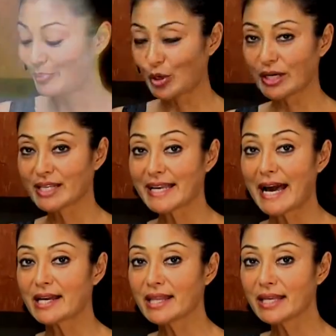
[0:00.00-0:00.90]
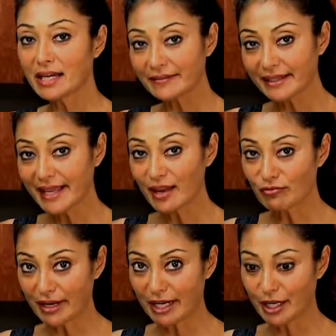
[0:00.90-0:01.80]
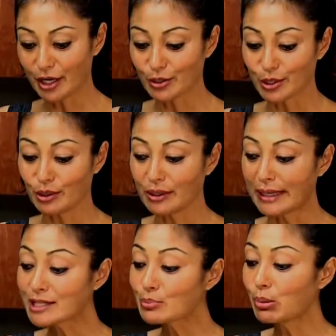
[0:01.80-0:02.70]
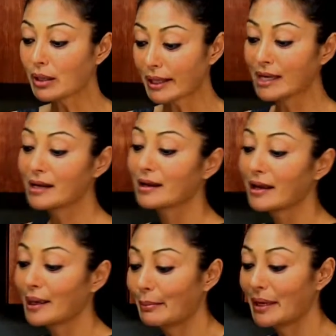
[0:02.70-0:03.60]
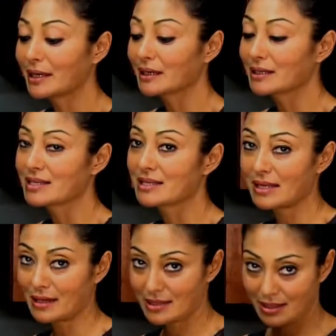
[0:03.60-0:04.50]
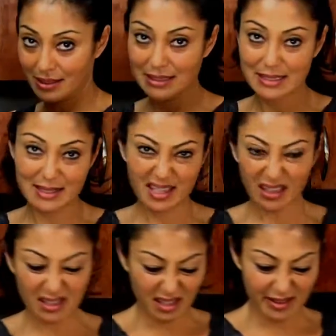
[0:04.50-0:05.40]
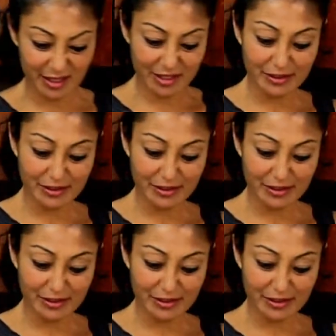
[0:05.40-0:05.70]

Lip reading: Pork is out of the oven and ready to go. So let's plate and make a sexy, sexy dish.